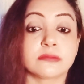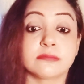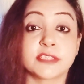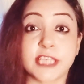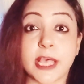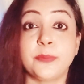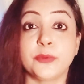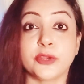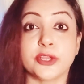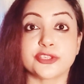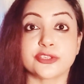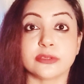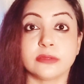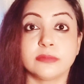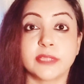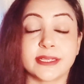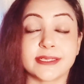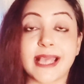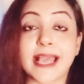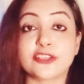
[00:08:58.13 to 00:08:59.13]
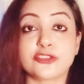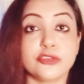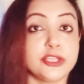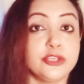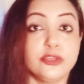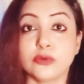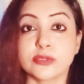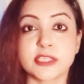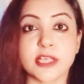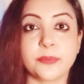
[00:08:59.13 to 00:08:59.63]
separation. There is actually
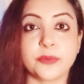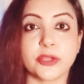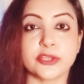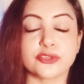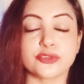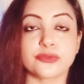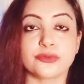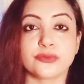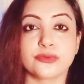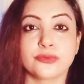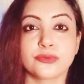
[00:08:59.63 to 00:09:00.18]
no separation.